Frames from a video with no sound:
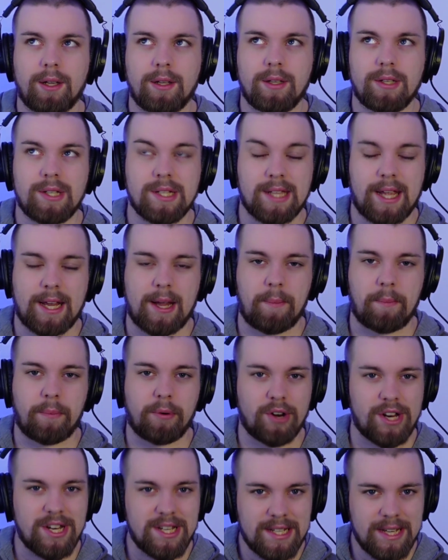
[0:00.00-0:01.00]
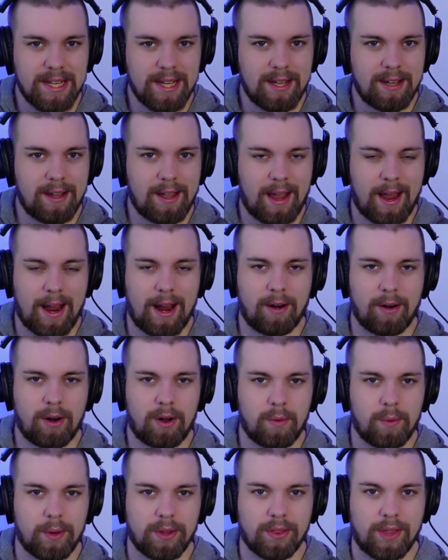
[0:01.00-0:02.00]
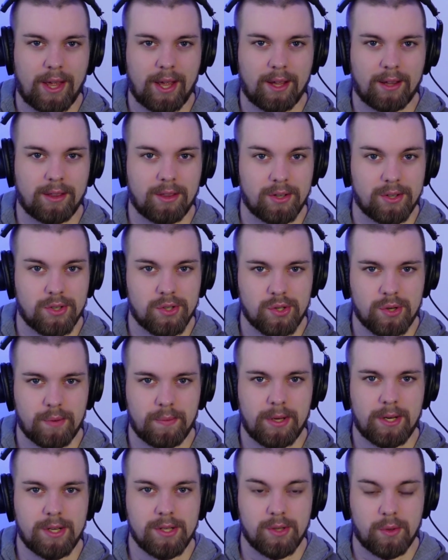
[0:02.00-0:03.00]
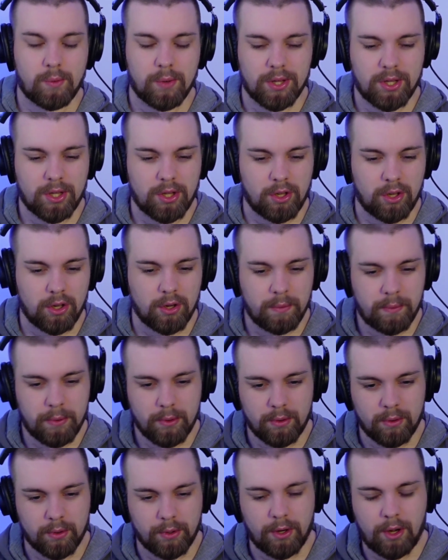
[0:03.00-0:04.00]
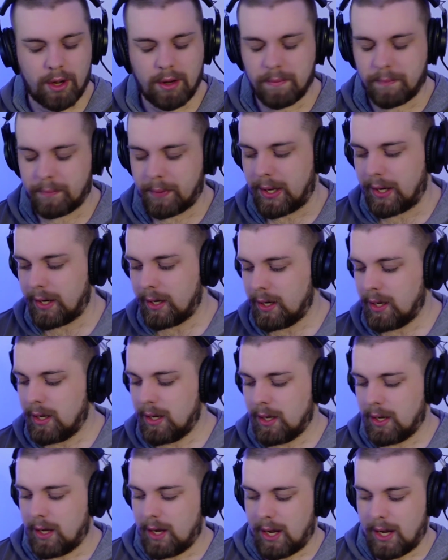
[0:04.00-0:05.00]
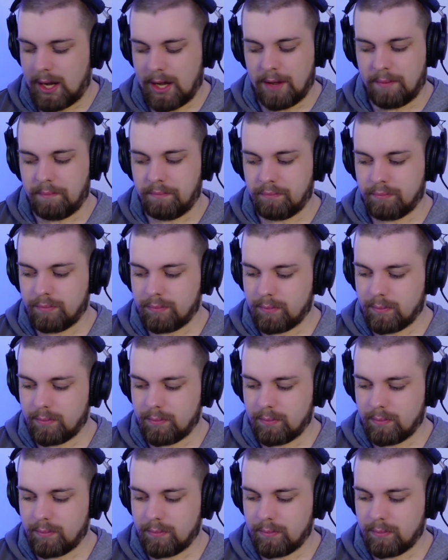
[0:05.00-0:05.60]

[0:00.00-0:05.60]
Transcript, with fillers: just like a printing error with like the distributor, so with Cube or not, but um,